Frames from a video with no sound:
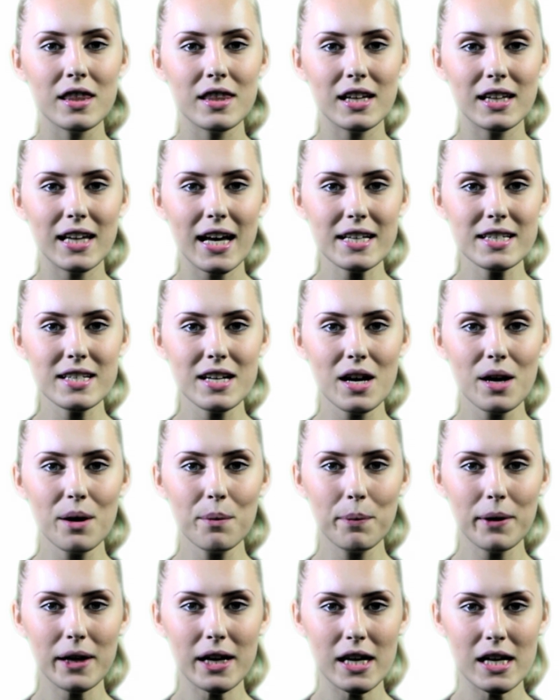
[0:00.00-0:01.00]
The letter
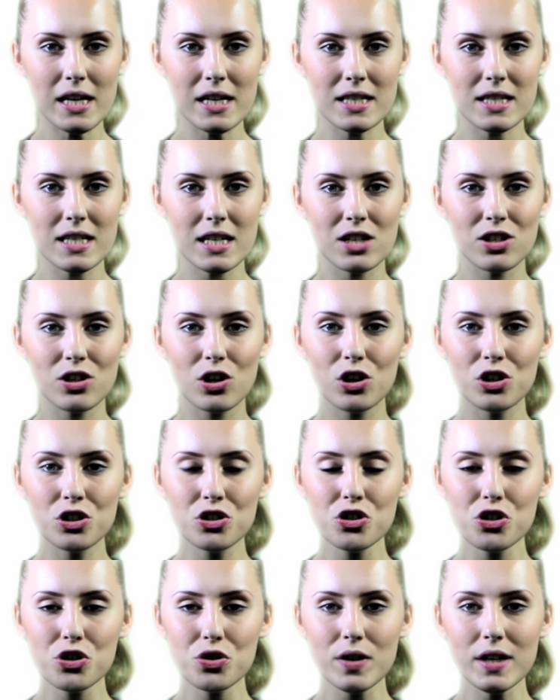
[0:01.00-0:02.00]
appears in
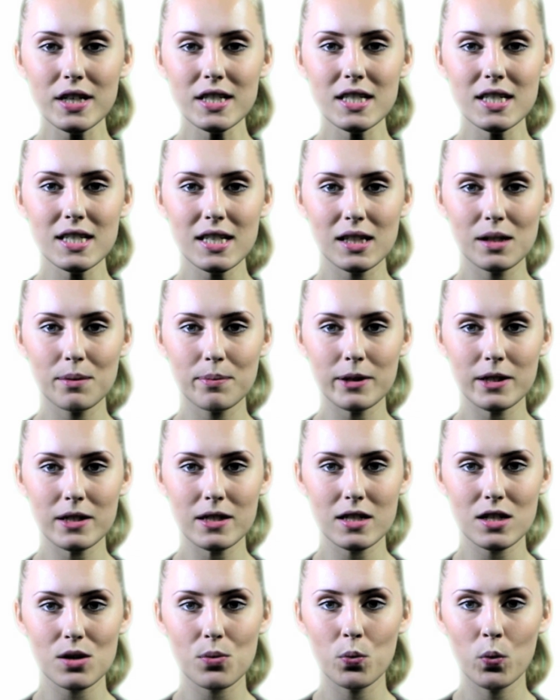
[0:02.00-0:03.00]
unstressed
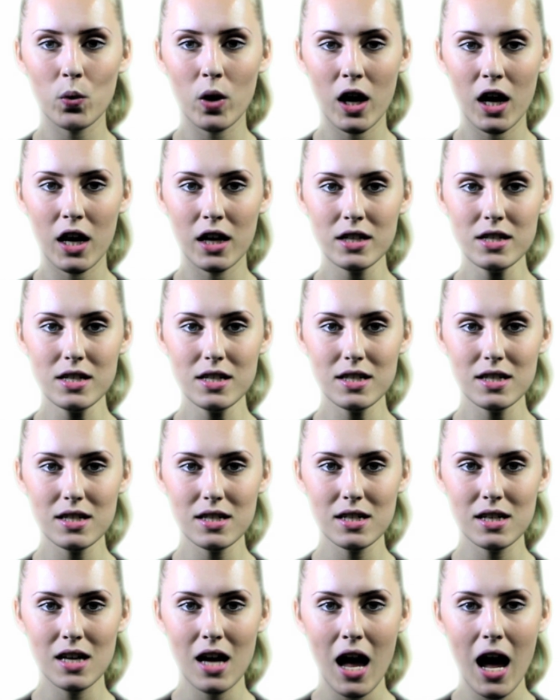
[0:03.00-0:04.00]
syllables in words